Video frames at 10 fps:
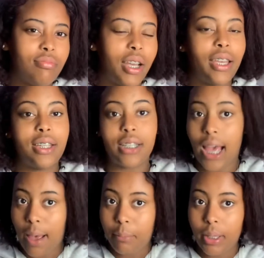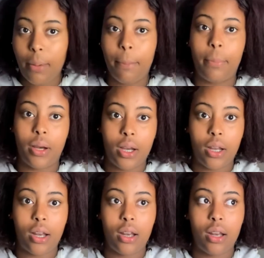I can't say happy,
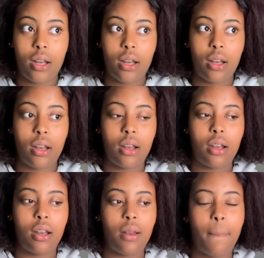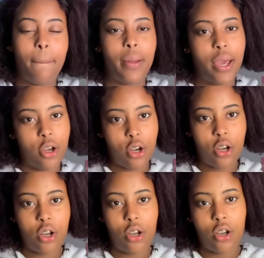but better
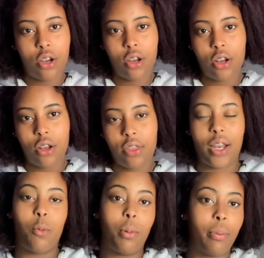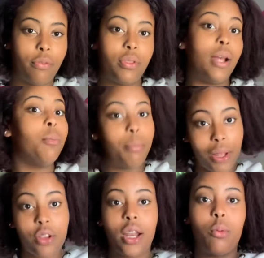than I were
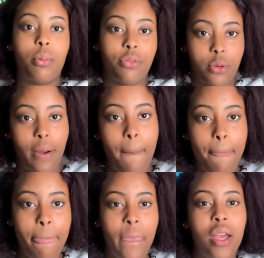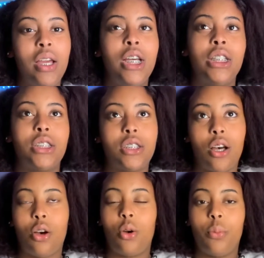better than I were before.
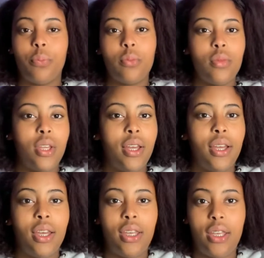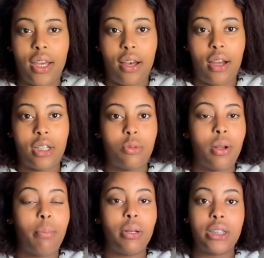So yeah, I just want
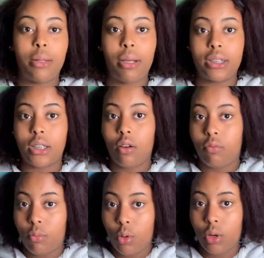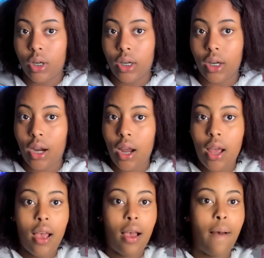to appreciate myself more,
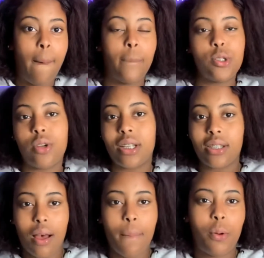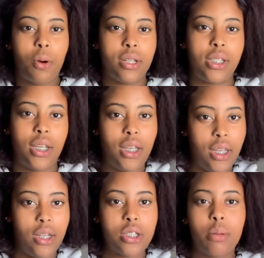um, dress up, go out to
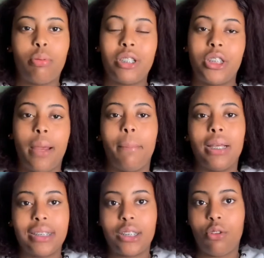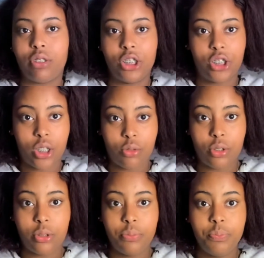eat, just appreciate myself in
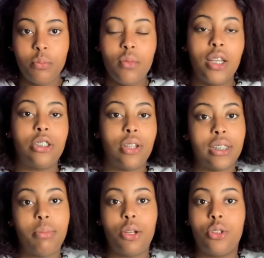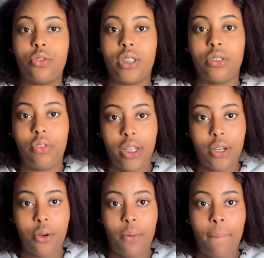general. So that's my goals for this
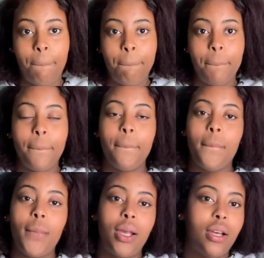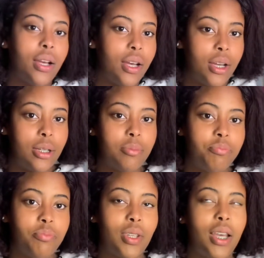video
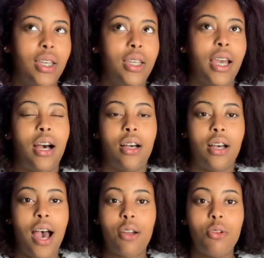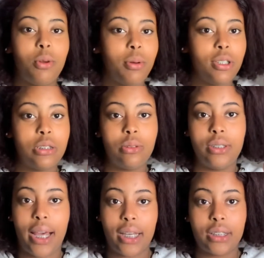um yeah i don't know what i'm gonna do
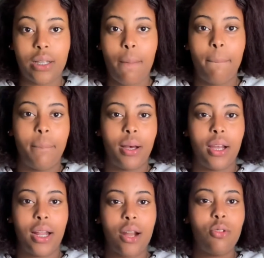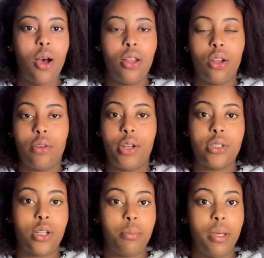next but i don't know how long the video
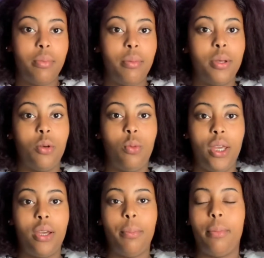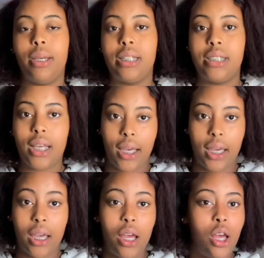is gonna be maybe a week maybe a
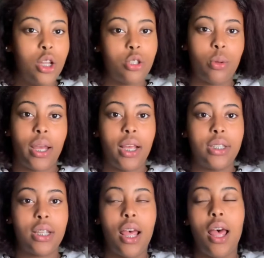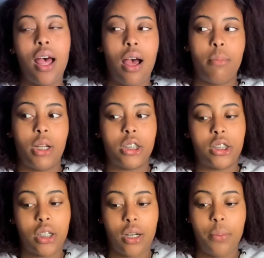day two days i'm not
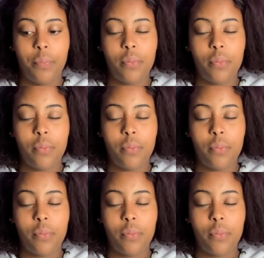sure